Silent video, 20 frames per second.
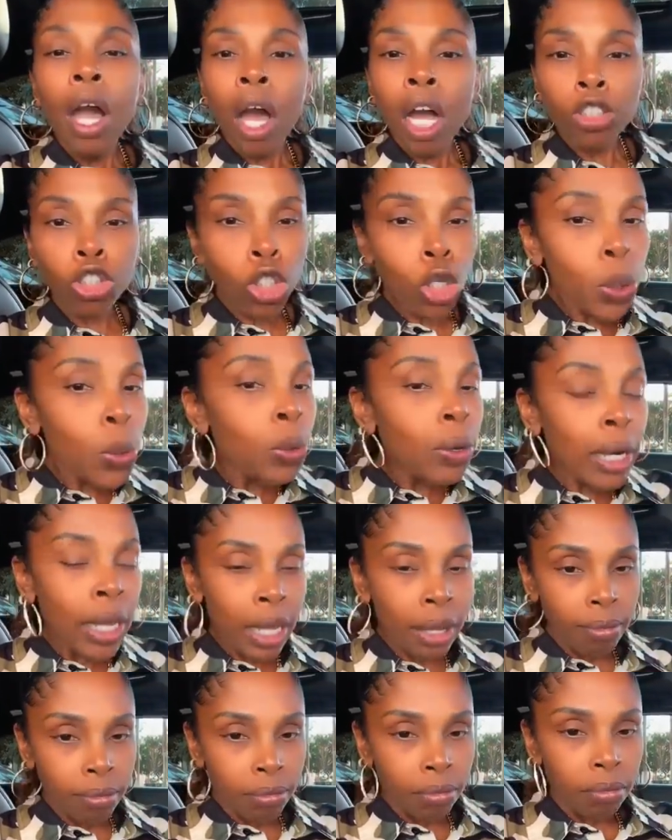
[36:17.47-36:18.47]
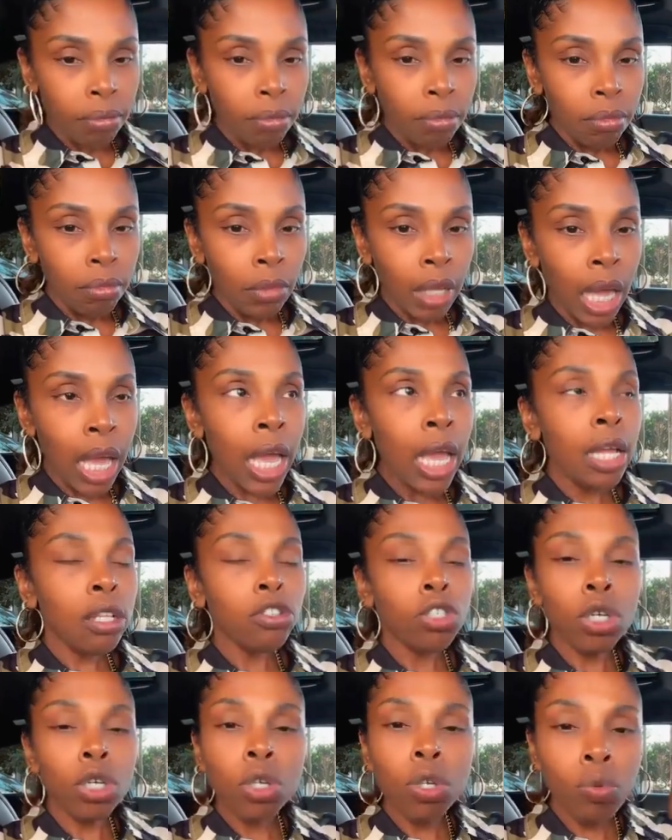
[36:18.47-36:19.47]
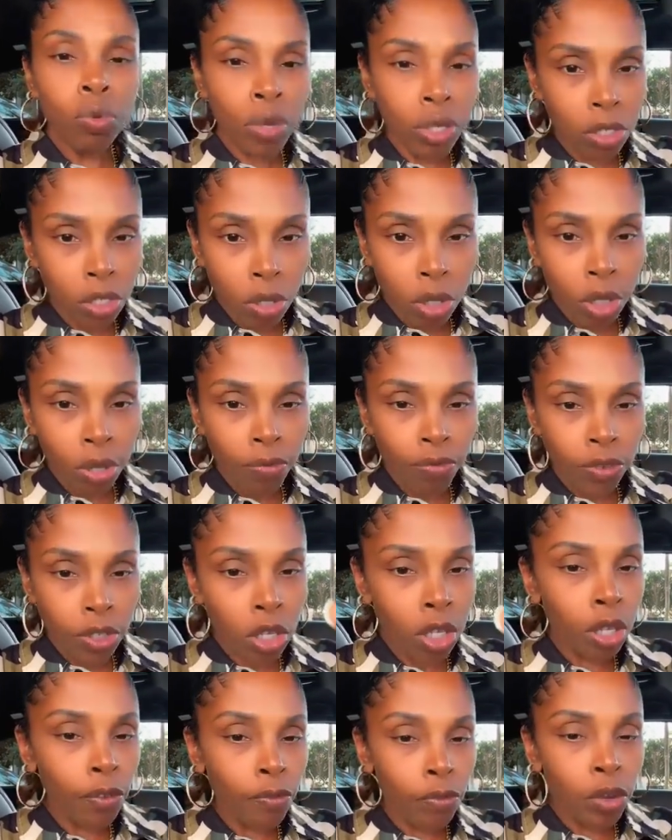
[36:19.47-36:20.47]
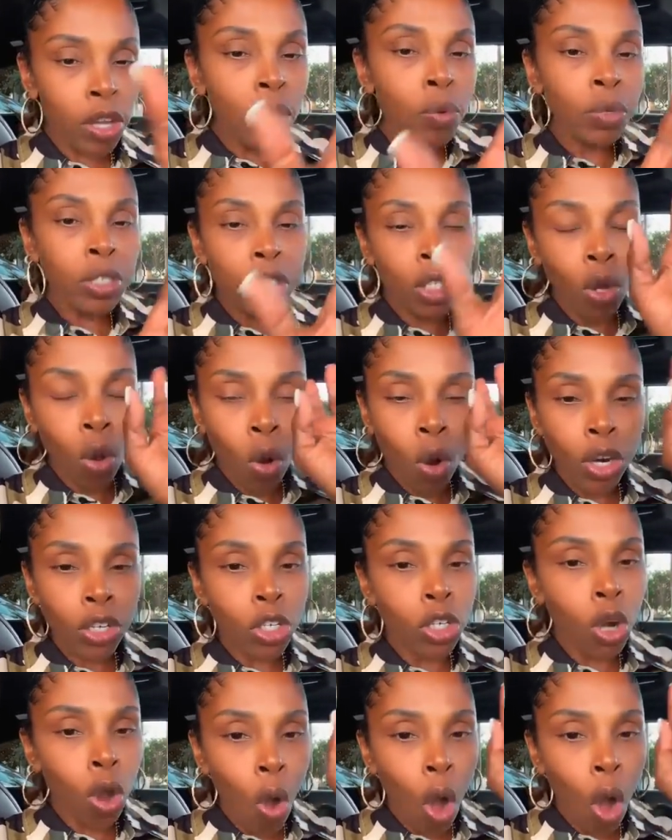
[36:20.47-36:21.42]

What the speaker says: Attuning, okay, to the frequency, or,